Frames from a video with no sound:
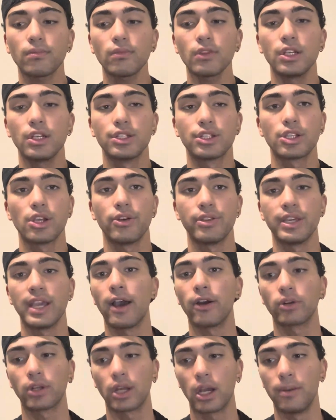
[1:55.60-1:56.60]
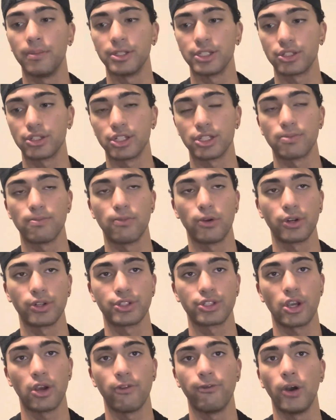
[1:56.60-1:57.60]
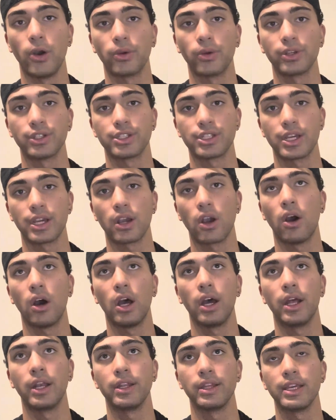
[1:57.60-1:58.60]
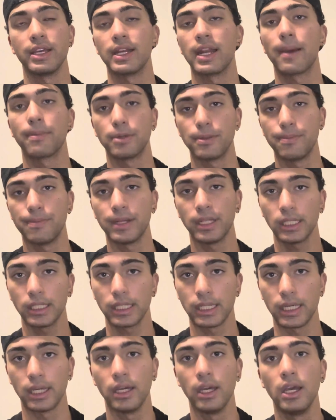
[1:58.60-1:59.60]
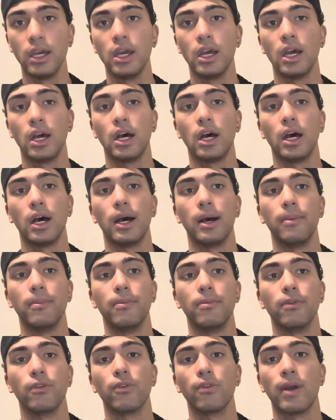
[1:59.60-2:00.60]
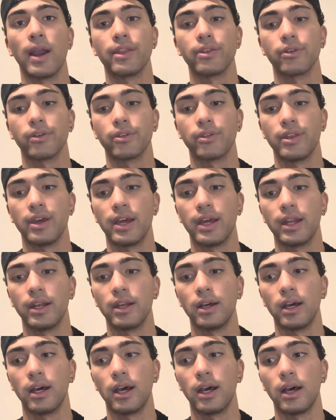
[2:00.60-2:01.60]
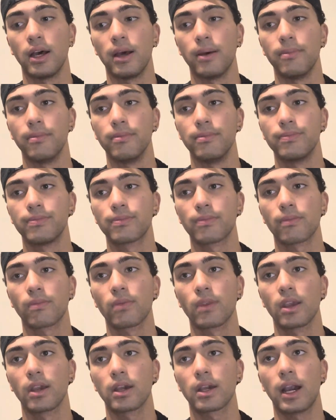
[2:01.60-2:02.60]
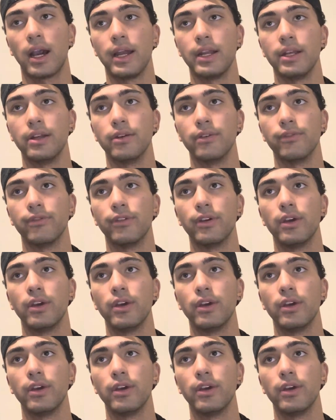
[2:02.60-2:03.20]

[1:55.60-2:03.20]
So the outcome is just more so focusing on the adaptability rather than kind of